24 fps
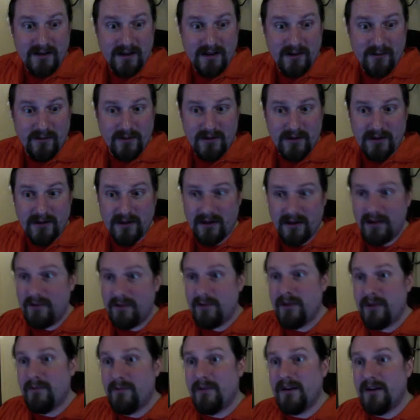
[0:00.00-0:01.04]
now
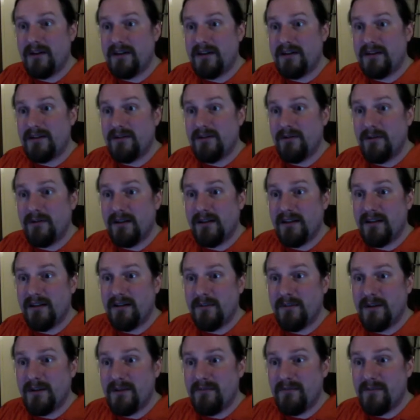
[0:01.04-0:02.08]
we might need to do a
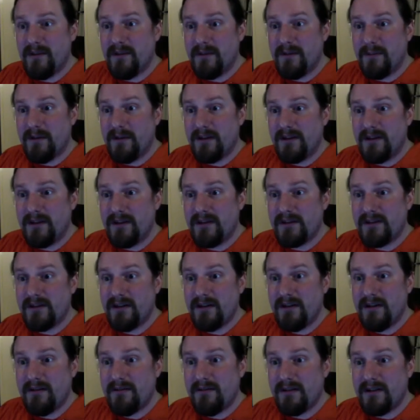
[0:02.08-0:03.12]
little bit of manipulation
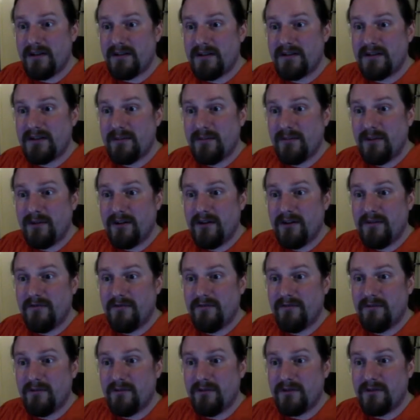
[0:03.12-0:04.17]
here. That's simple
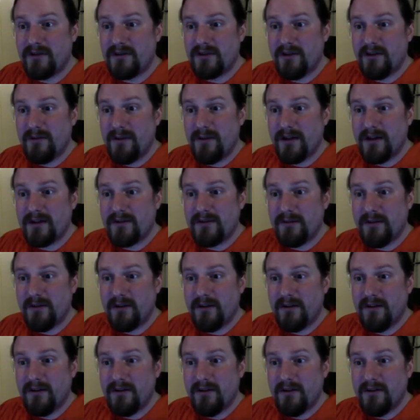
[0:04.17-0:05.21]
enough. We'll just go back to
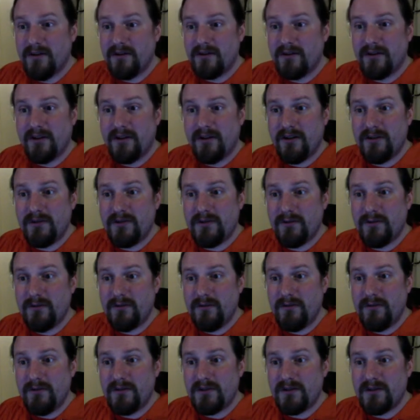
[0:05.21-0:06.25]
our color
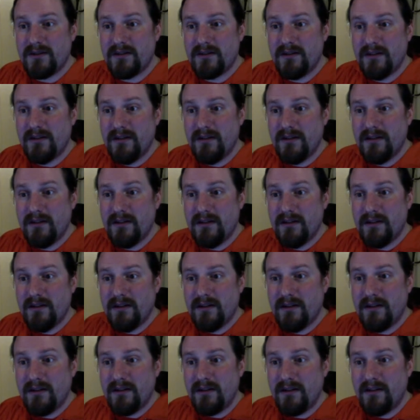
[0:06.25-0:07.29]
tools
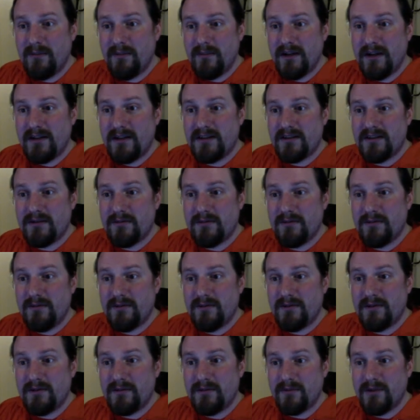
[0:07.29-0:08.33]
and our matte
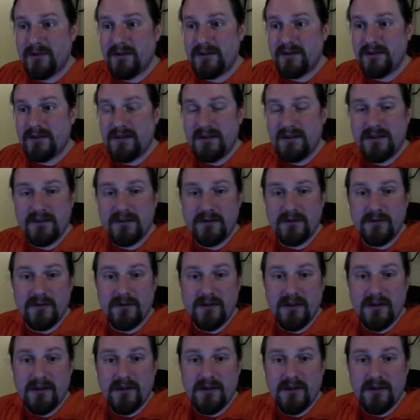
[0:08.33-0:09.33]
tools, and we just need to